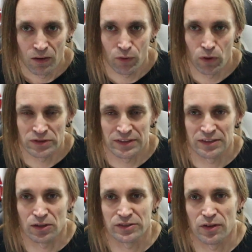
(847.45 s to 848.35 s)
Of course,
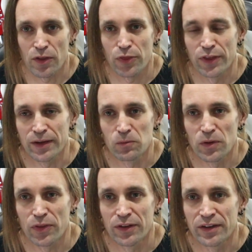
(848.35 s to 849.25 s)
there's also the thing
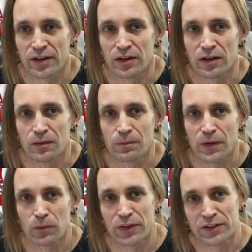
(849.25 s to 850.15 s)
with the
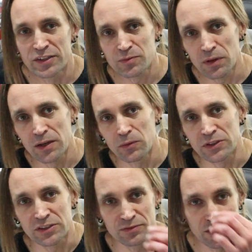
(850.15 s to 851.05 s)
display, which is